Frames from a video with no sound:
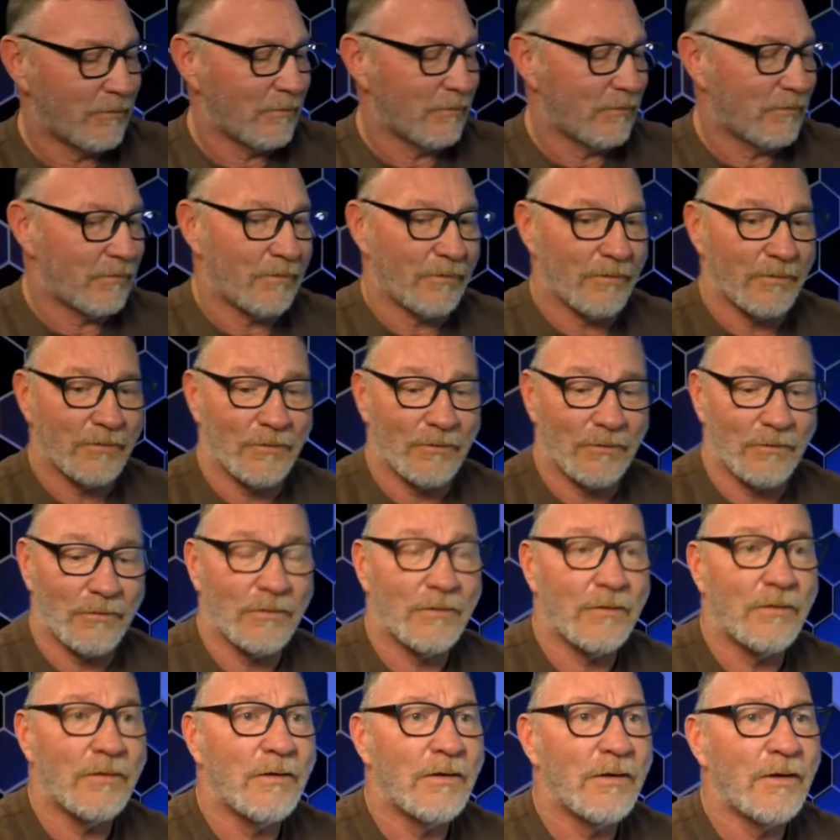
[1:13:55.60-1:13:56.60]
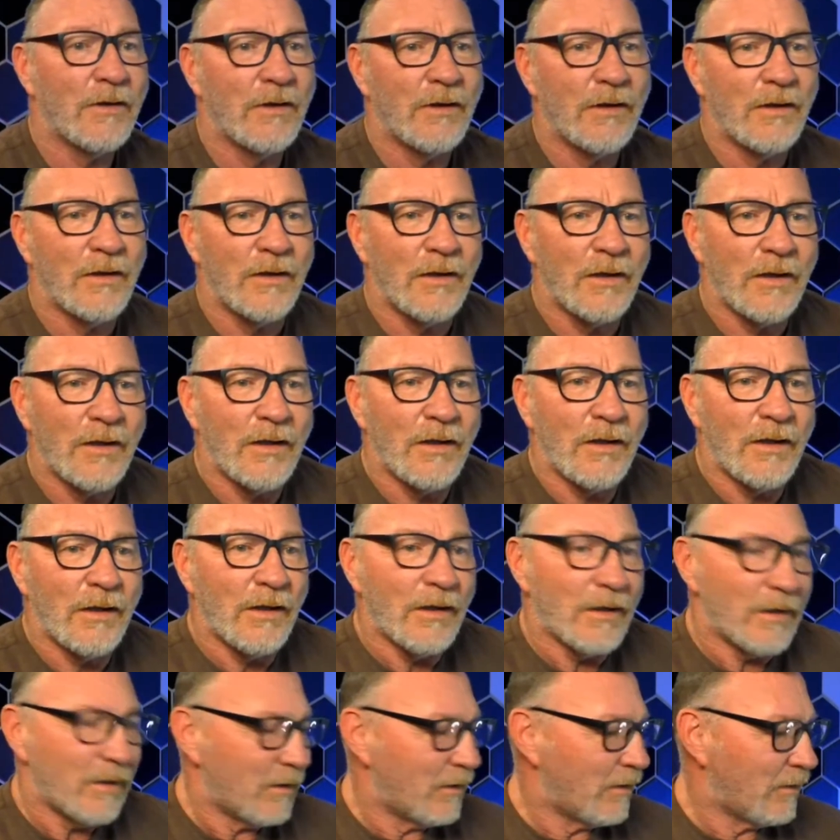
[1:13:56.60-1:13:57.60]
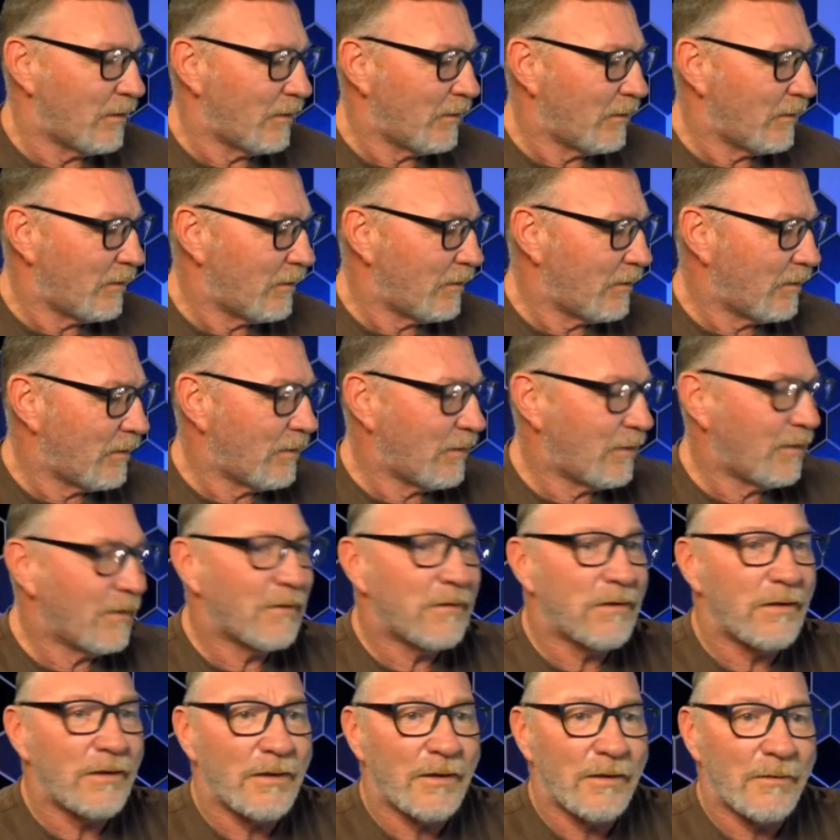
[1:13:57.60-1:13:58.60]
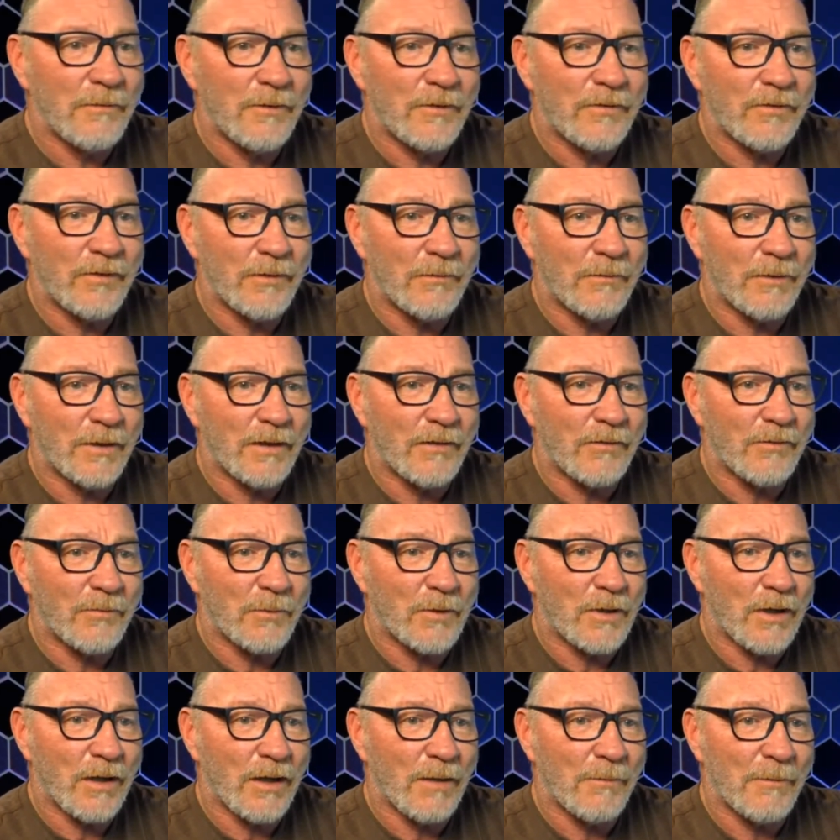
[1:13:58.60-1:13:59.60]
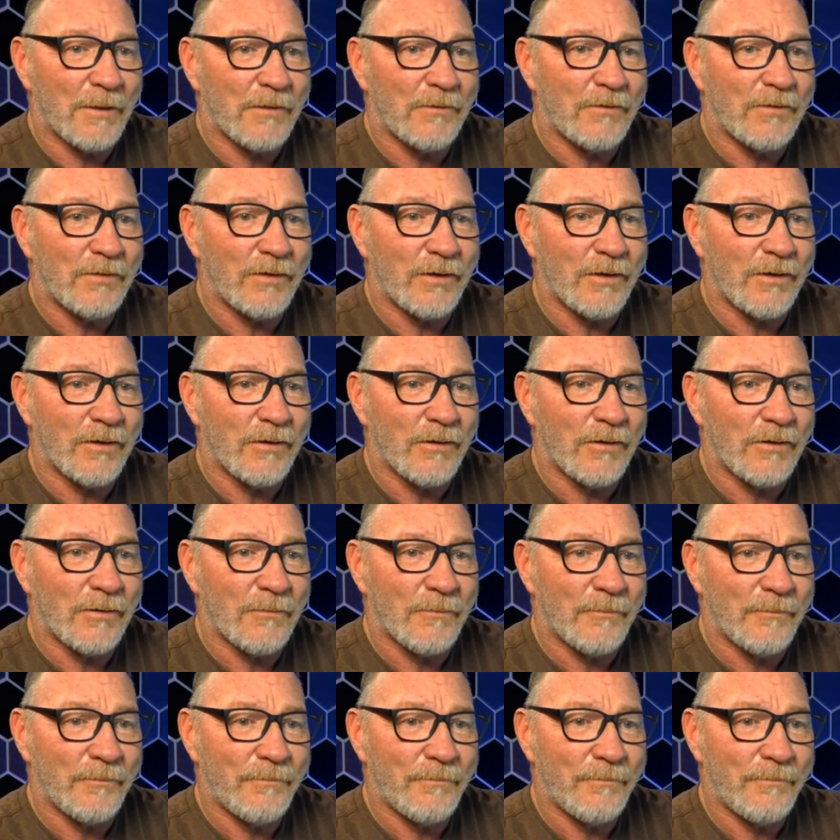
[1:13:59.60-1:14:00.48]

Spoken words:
So, let me see. We got some comments here.